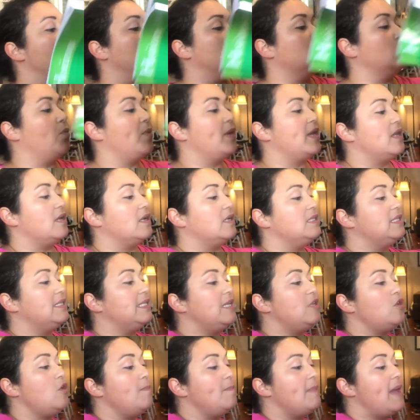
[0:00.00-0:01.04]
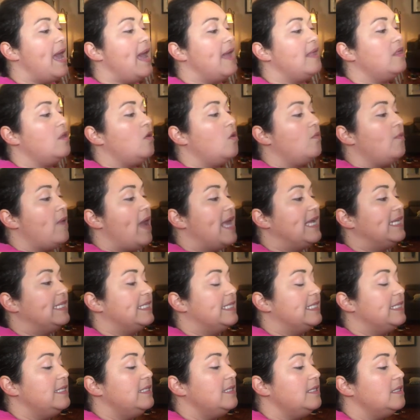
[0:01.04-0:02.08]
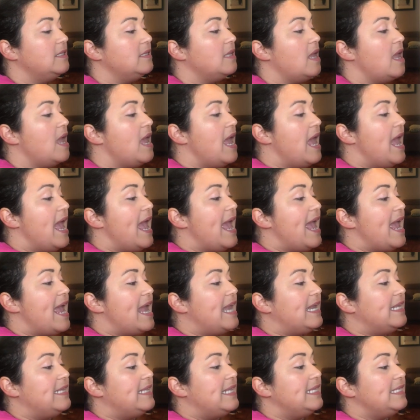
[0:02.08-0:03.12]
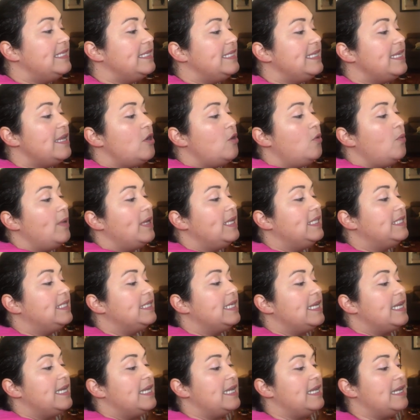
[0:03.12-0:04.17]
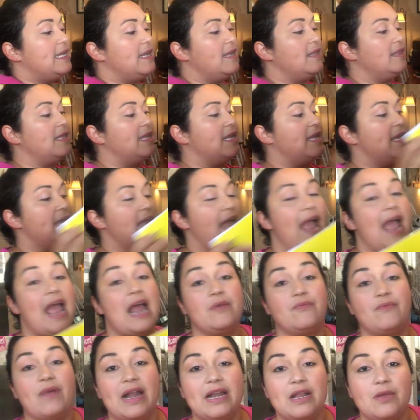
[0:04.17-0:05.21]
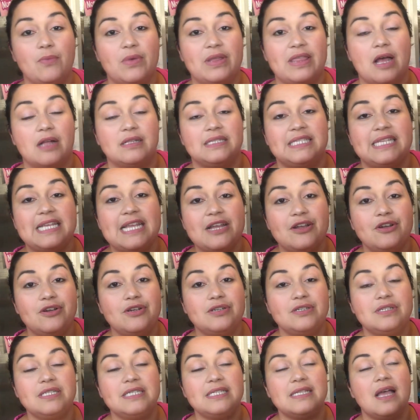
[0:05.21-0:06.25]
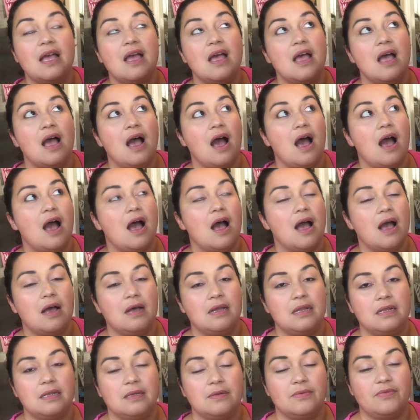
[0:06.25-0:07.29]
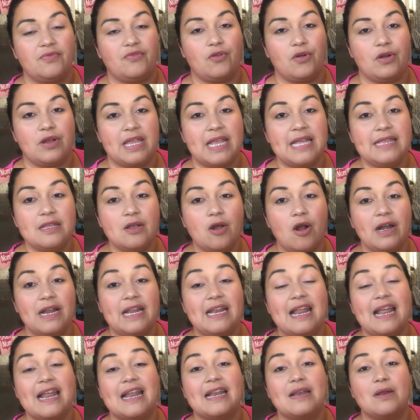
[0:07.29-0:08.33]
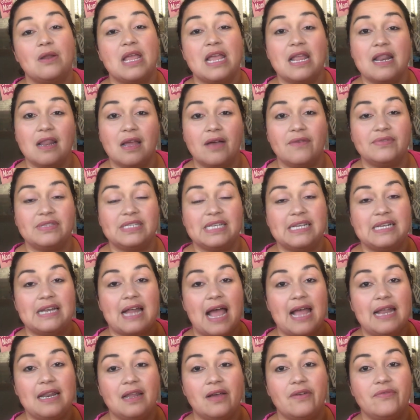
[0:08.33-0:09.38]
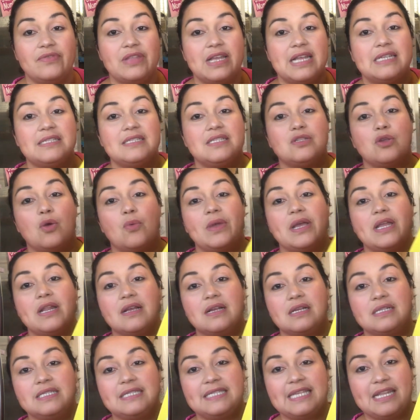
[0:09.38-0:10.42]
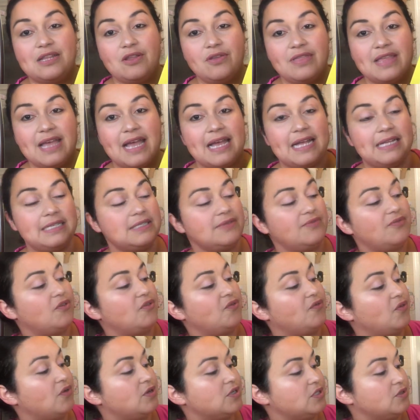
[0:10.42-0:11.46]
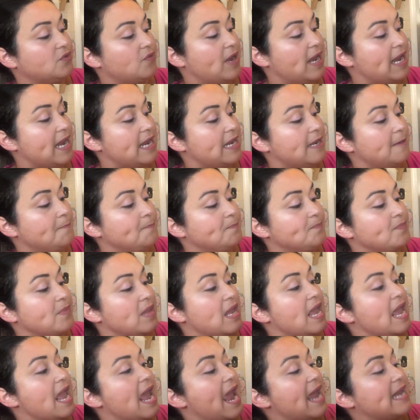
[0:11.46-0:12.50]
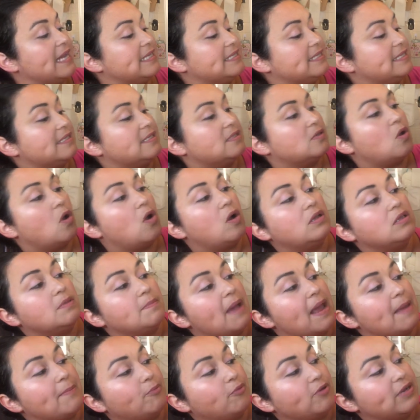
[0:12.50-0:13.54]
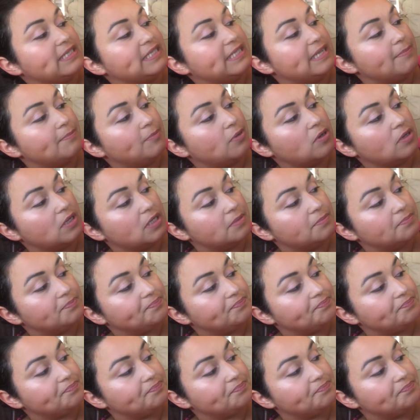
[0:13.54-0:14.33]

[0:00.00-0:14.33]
So we're gonna continue Math Horizons. And this year we did the Handwriting Without Tears uh, for kindergarten, and he loved it, I loved it. So we're gonna continue that for first grade. And this is called my printing book.